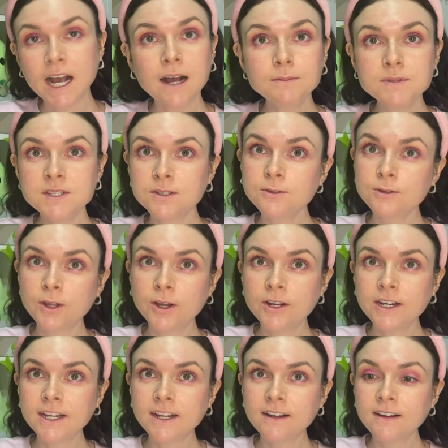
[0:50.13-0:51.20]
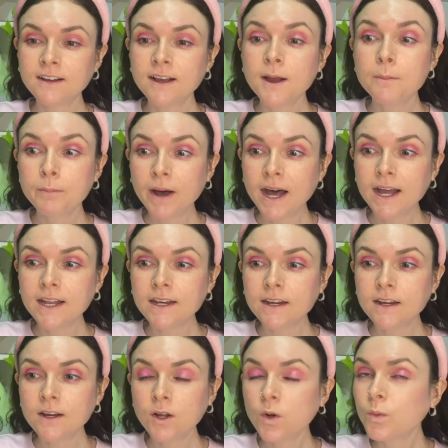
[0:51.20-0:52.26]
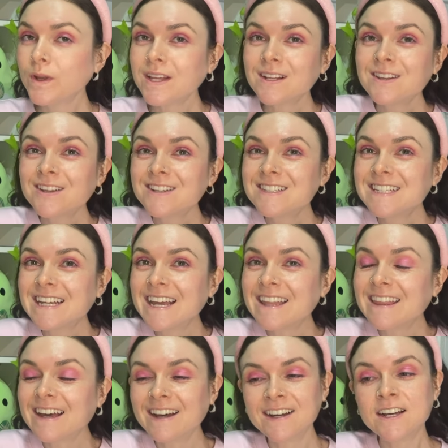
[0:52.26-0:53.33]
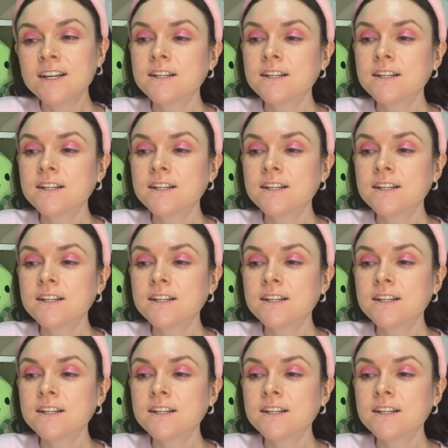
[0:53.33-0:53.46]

I'm still learning, but we can learn together.